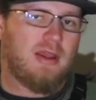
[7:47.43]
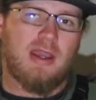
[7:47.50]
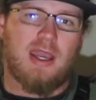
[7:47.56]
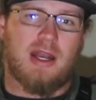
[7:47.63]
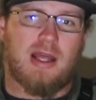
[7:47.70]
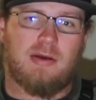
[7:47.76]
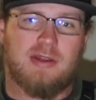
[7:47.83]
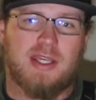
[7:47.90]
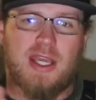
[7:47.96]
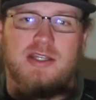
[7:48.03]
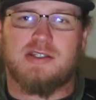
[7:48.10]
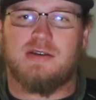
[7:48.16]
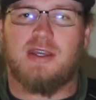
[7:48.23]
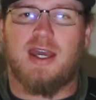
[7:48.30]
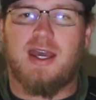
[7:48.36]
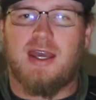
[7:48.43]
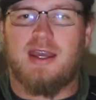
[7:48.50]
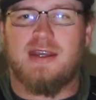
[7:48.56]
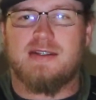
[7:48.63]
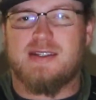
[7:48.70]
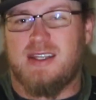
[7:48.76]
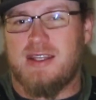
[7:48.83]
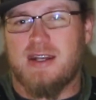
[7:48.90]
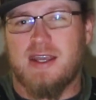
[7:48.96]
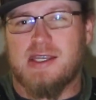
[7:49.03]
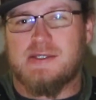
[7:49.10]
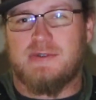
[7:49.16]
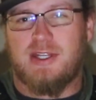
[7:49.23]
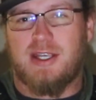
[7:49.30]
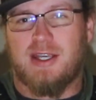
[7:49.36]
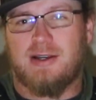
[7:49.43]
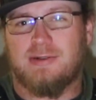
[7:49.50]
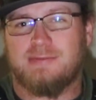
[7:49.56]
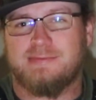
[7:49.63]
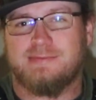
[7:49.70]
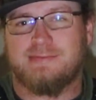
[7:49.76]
and I will catch you guys in the next video.